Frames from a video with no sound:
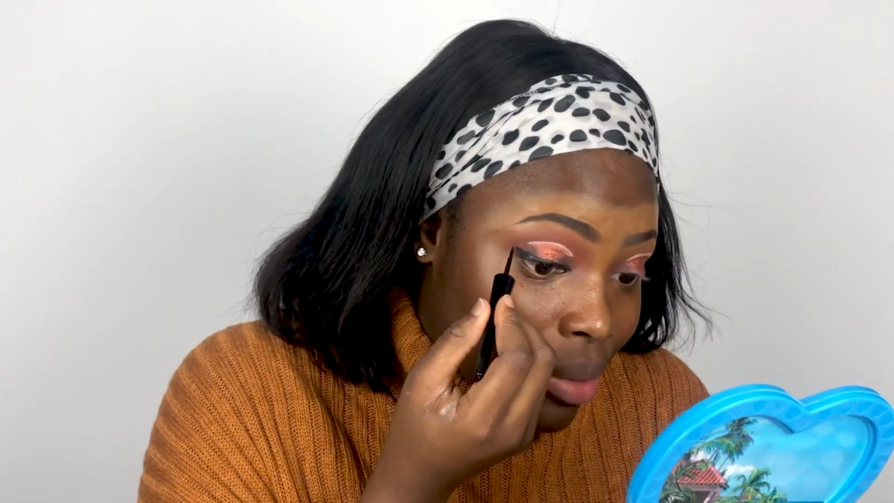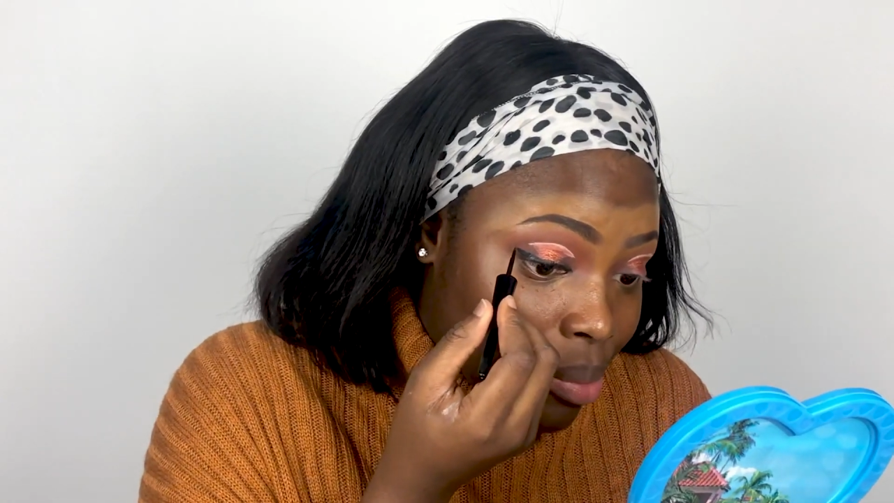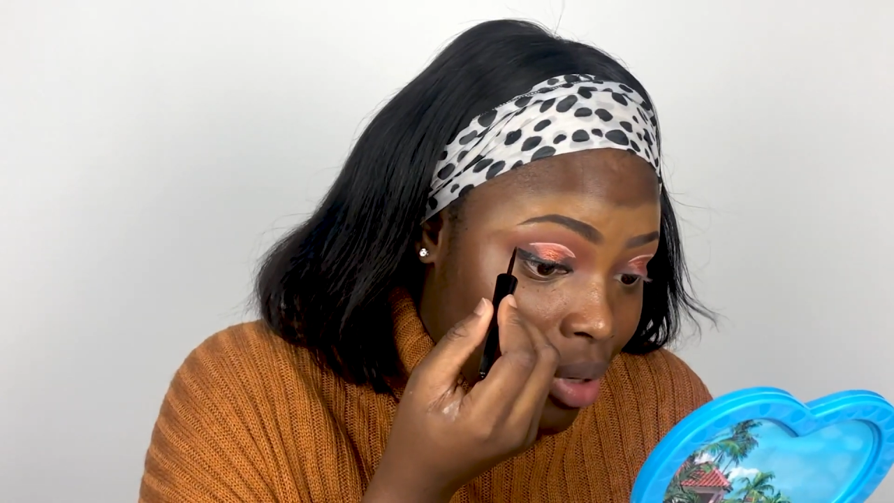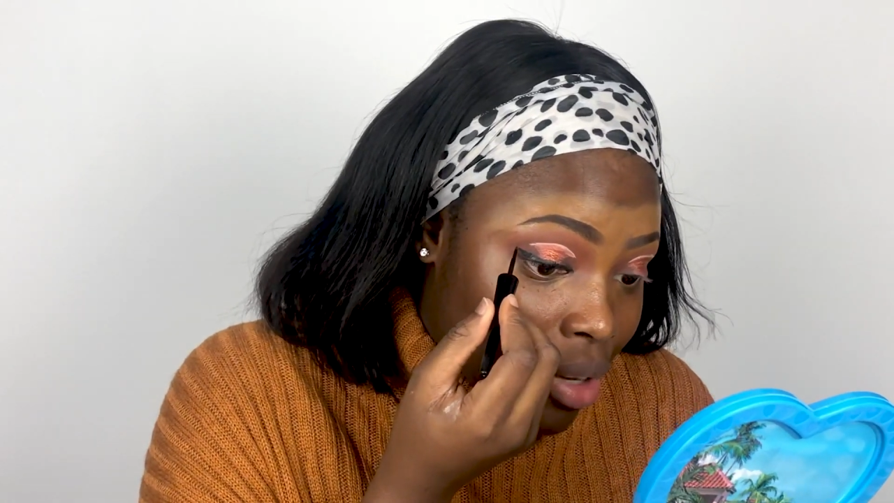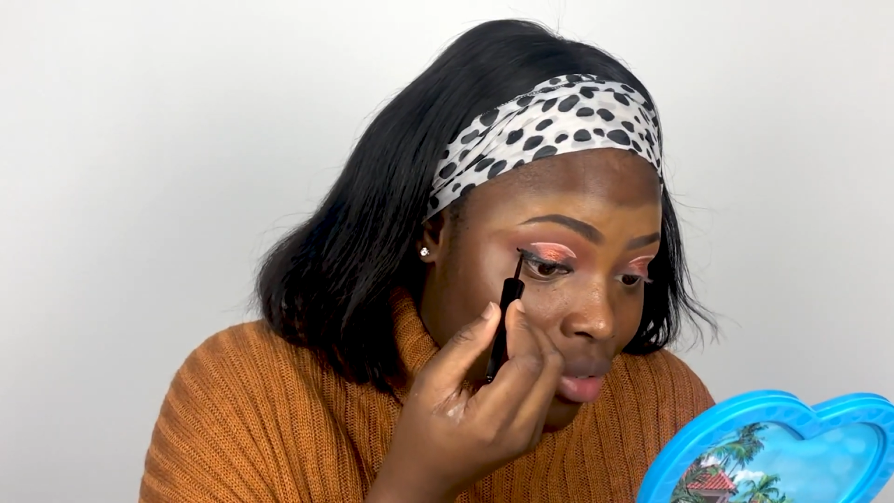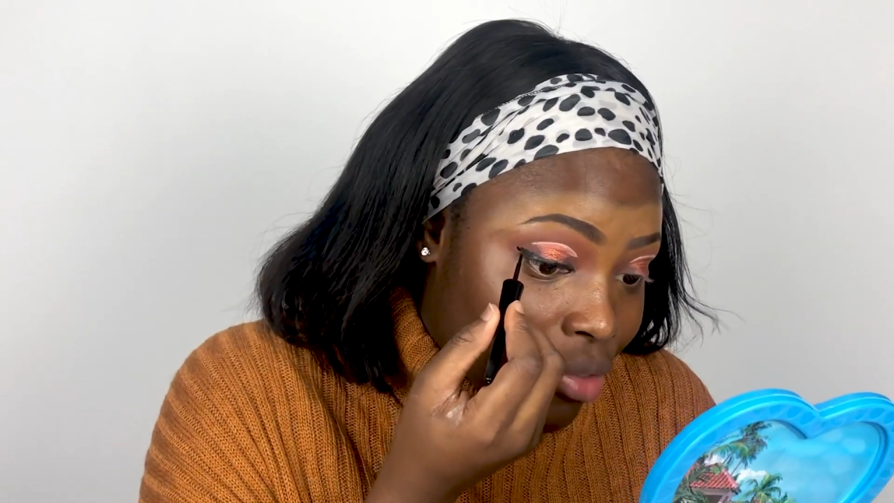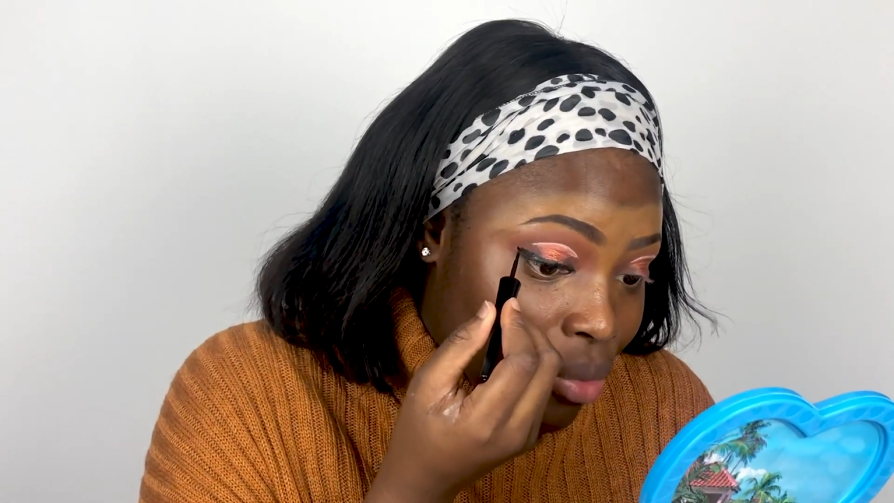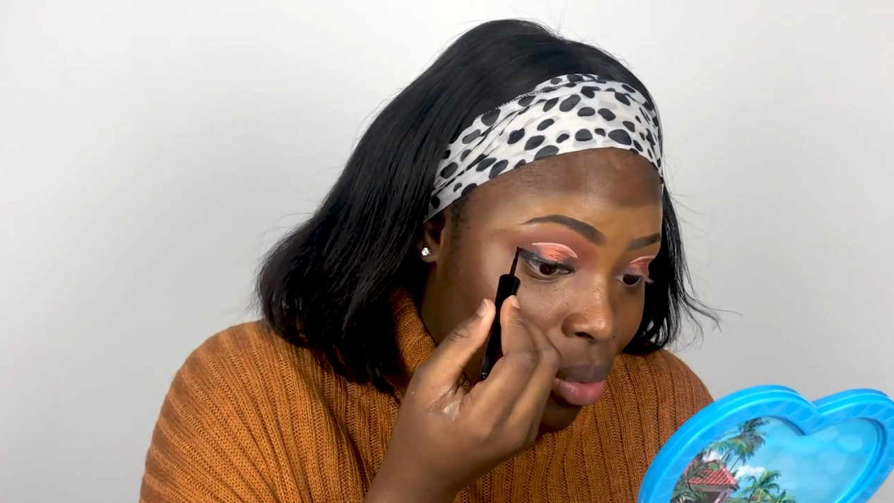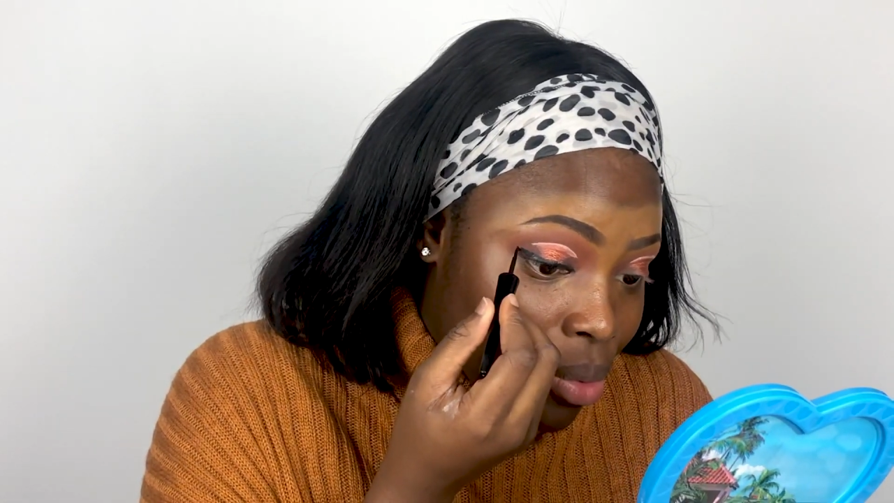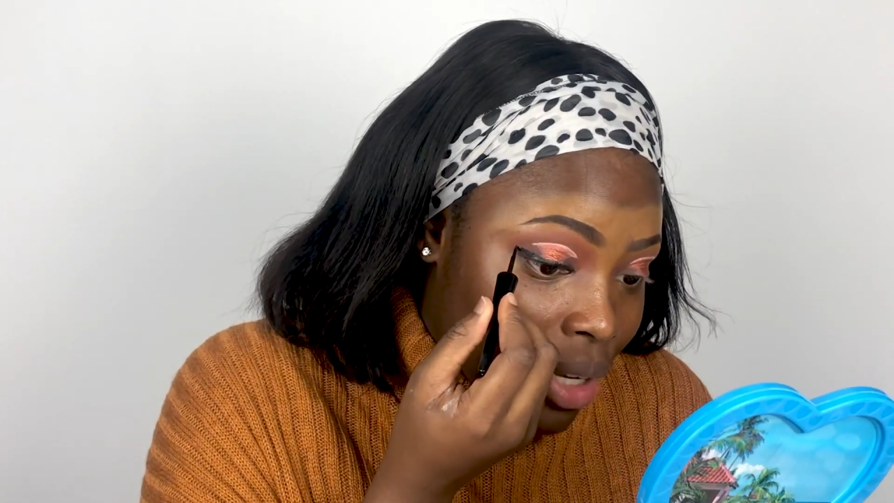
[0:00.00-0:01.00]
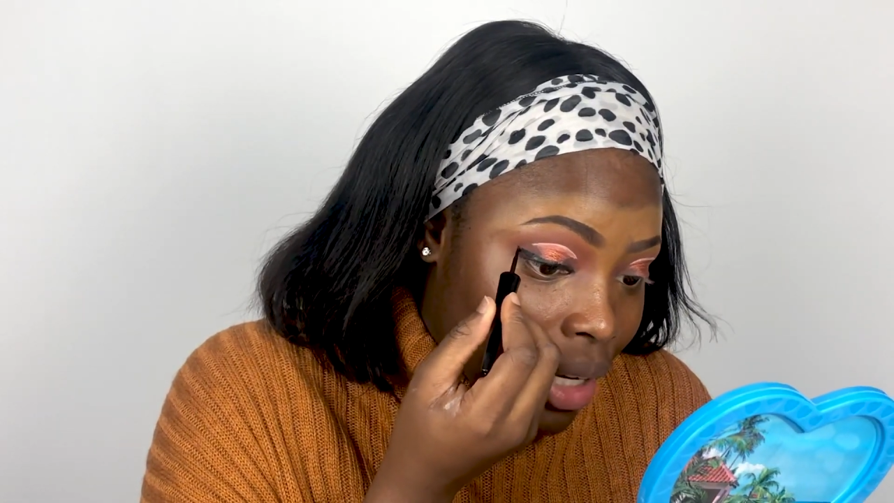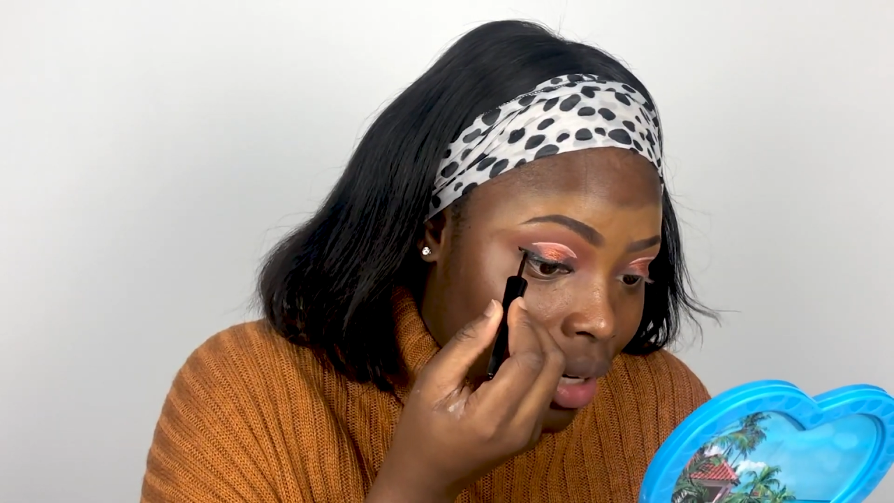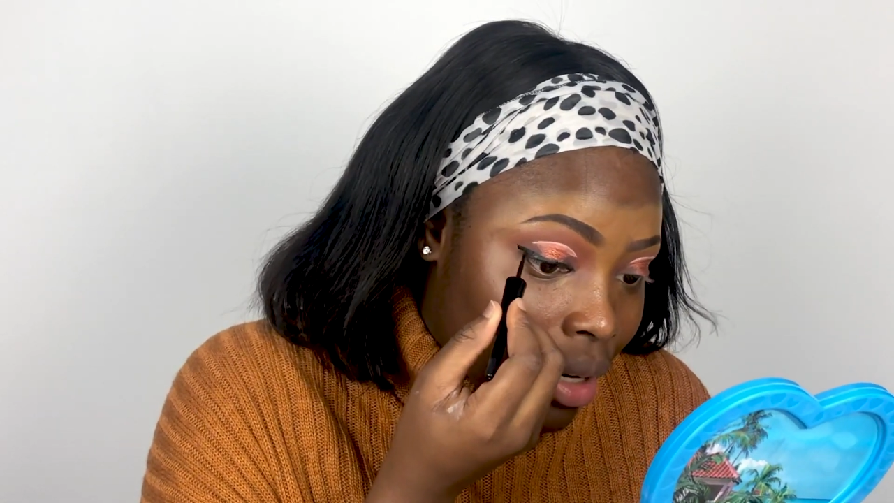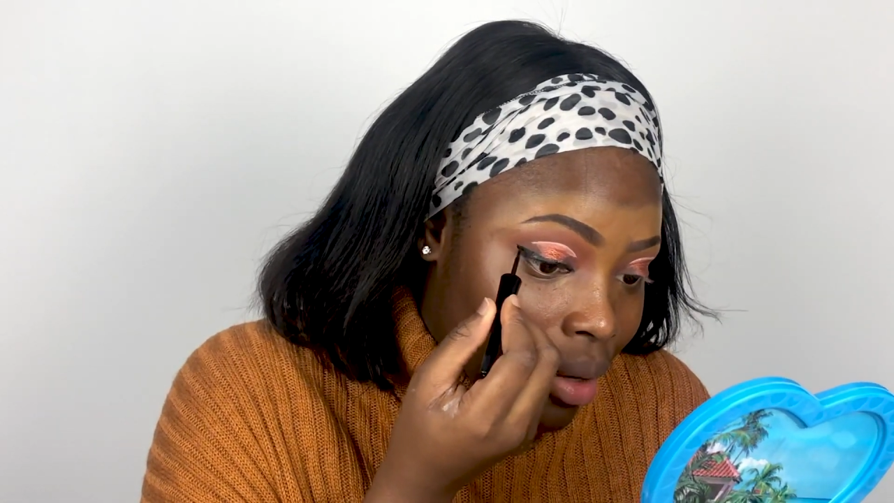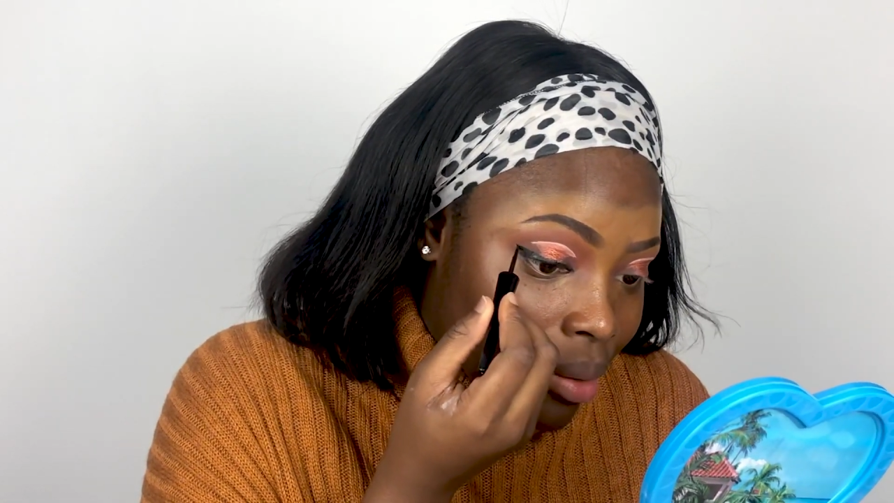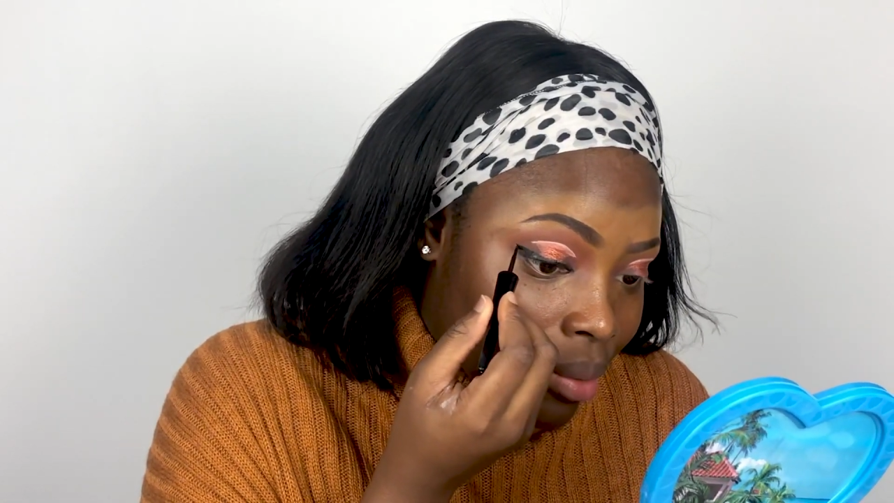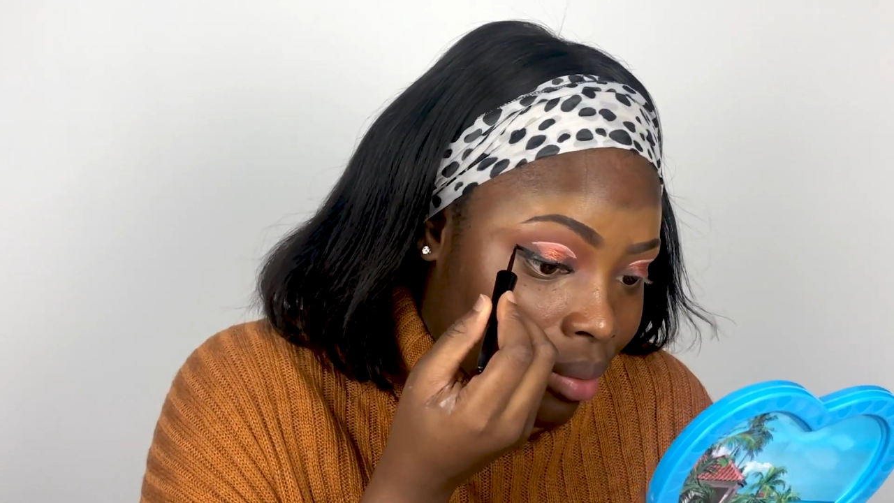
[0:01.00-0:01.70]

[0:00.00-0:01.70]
to be a full wing now.